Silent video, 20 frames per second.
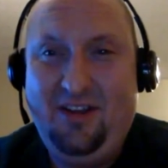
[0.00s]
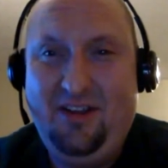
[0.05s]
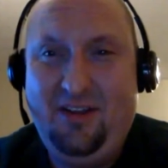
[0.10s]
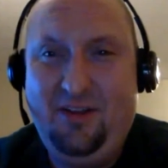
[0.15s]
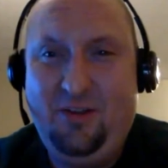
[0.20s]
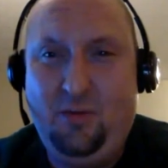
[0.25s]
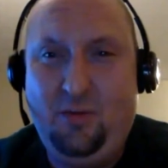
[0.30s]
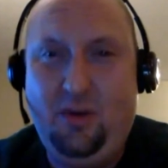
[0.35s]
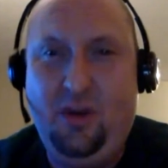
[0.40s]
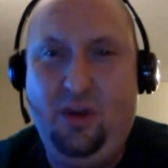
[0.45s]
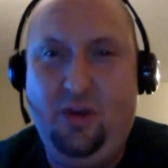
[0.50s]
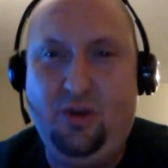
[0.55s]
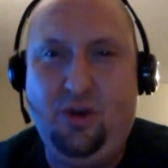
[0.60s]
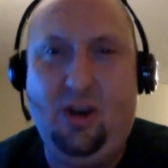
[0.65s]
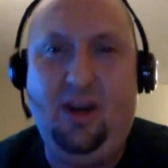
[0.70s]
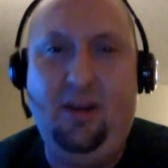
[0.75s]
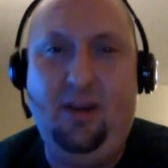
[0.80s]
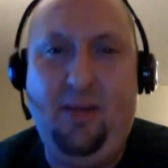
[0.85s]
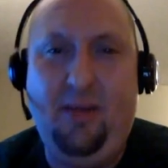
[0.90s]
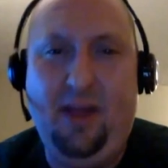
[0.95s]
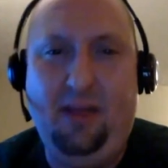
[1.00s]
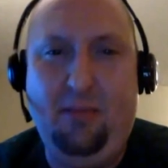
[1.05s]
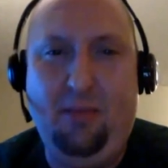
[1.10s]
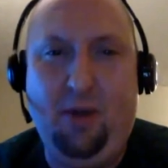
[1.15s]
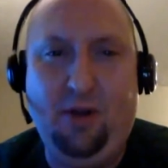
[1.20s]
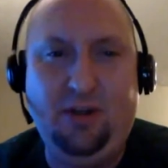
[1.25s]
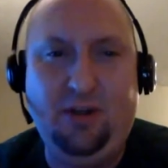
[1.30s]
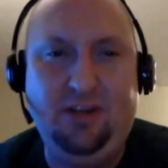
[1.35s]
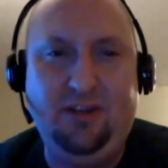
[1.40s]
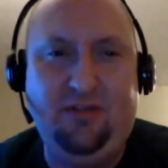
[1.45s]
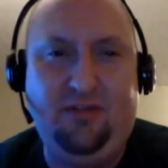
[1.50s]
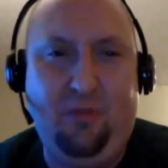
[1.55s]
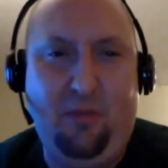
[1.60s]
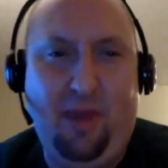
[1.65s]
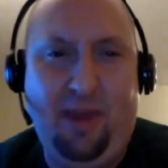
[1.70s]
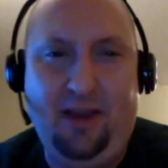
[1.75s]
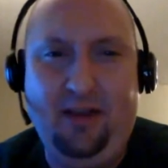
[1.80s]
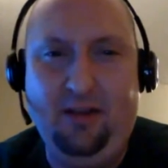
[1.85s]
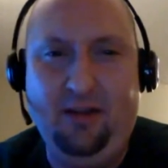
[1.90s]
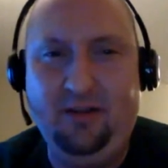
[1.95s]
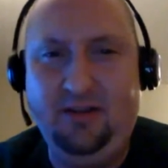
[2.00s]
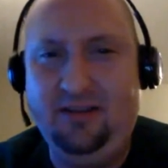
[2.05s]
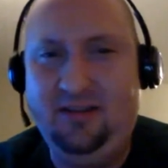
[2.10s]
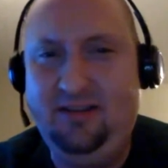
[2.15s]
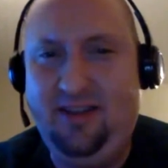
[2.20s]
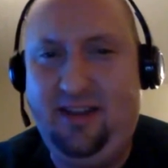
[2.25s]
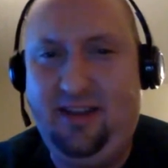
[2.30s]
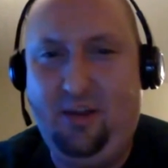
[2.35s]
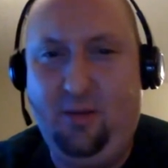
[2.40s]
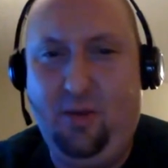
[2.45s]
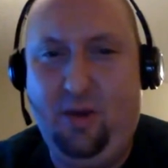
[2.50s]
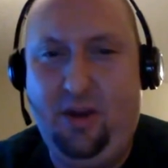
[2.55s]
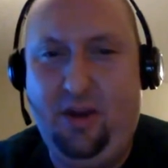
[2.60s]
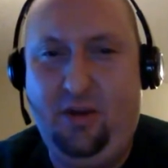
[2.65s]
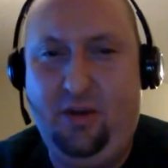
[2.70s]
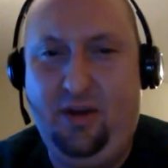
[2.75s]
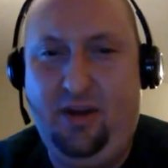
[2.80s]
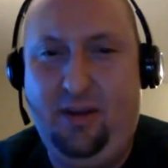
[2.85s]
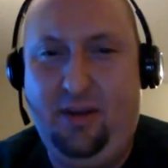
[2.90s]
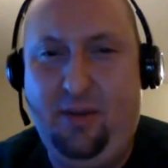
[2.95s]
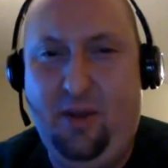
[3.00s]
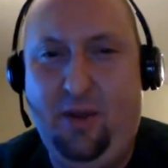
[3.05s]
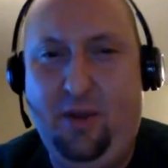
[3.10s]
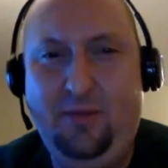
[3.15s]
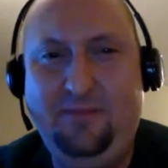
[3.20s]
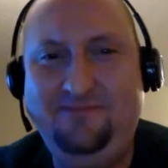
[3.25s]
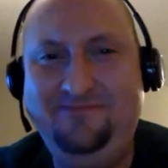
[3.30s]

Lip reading: when you're trying to make marches for makers and you want to do it well,